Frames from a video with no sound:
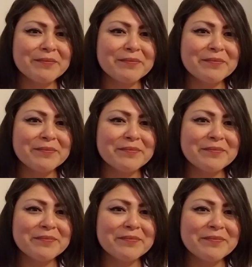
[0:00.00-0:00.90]

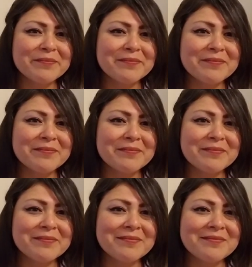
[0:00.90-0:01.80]

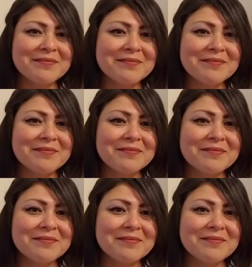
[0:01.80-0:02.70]

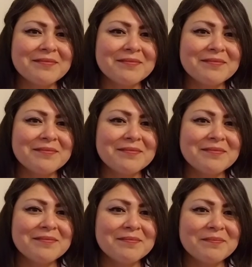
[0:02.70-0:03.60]

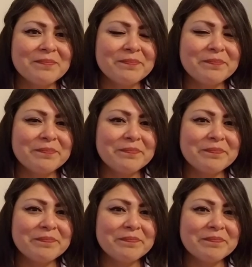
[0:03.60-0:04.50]

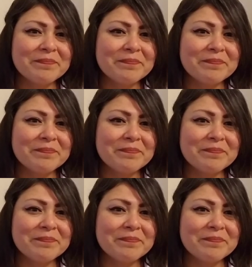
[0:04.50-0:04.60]
[no speech]